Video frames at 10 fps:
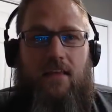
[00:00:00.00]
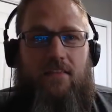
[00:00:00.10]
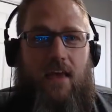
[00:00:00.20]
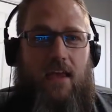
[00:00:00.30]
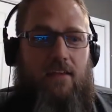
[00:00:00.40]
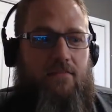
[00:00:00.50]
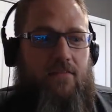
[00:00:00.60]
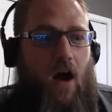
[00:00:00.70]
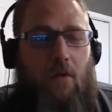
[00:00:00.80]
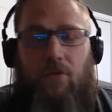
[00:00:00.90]
They
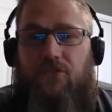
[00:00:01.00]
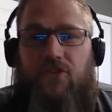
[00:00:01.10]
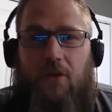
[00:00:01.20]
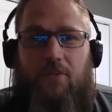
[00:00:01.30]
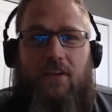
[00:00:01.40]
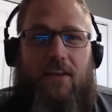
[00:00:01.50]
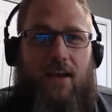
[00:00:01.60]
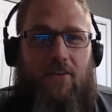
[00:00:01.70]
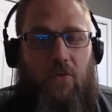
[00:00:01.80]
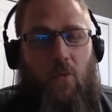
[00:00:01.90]
cobbled something together,